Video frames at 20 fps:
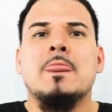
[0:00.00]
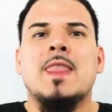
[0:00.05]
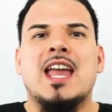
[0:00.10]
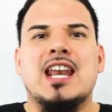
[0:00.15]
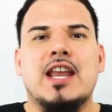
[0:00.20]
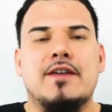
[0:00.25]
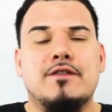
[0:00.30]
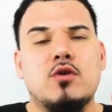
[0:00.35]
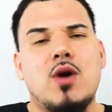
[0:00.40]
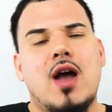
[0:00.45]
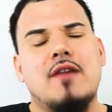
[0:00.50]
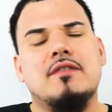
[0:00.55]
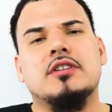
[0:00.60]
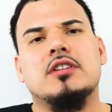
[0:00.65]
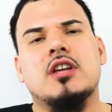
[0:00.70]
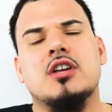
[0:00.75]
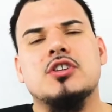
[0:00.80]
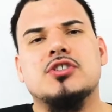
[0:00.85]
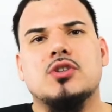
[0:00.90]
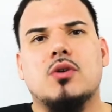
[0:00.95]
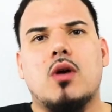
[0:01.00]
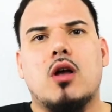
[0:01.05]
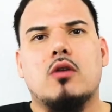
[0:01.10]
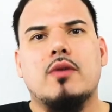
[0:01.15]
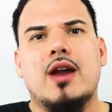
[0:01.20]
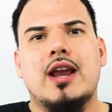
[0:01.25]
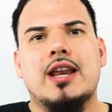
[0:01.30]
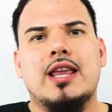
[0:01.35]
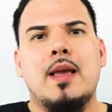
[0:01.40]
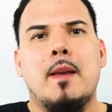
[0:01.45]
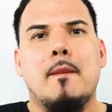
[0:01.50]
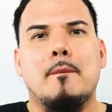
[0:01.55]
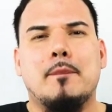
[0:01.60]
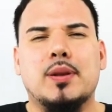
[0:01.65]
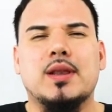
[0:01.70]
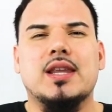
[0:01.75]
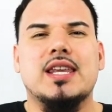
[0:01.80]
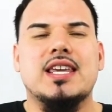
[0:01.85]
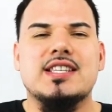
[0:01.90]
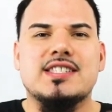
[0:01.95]
and if you haven't done so already,
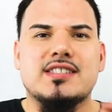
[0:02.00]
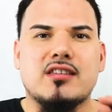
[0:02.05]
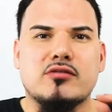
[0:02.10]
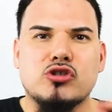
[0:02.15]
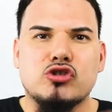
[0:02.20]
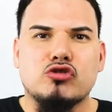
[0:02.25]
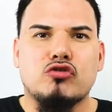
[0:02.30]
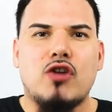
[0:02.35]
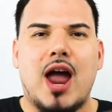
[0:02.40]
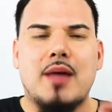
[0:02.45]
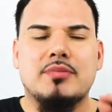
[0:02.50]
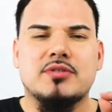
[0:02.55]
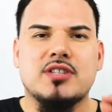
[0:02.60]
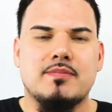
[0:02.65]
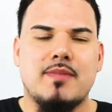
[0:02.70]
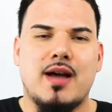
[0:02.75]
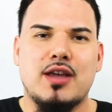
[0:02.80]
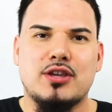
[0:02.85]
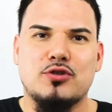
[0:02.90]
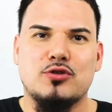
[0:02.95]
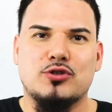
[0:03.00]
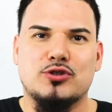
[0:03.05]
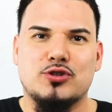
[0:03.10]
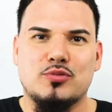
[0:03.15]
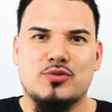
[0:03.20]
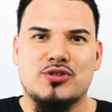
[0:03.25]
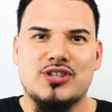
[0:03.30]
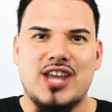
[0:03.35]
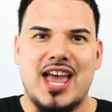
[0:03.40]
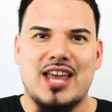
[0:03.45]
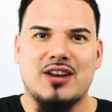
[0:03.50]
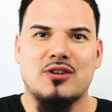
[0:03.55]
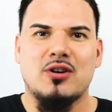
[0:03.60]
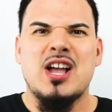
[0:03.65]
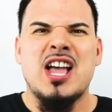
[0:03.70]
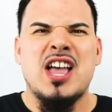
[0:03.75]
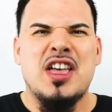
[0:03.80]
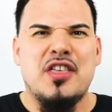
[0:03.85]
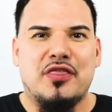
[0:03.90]
please subscribe to my YouTube channel.